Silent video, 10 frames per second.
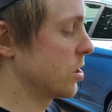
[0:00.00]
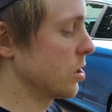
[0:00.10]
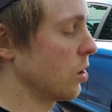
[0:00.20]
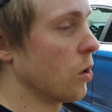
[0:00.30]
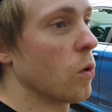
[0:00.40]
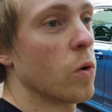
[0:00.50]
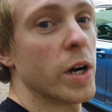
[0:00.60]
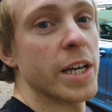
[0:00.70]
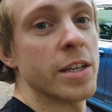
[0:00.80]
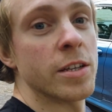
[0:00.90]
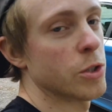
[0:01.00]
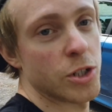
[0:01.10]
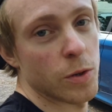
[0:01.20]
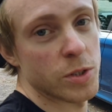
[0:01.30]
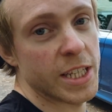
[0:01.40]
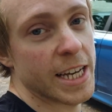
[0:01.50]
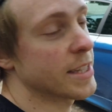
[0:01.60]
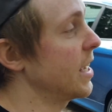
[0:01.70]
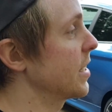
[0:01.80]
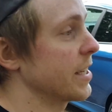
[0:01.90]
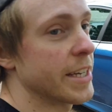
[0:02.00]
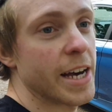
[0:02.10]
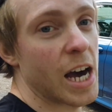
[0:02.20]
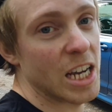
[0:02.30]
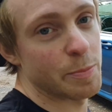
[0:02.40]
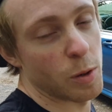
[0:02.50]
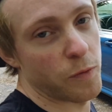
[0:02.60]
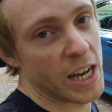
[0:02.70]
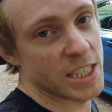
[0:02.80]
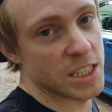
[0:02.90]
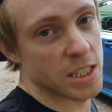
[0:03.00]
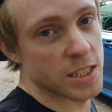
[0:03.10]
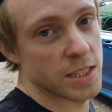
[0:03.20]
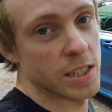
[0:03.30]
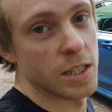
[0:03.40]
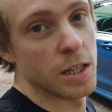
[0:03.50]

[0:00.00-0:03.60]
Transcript: so you don't get any hyper flashes,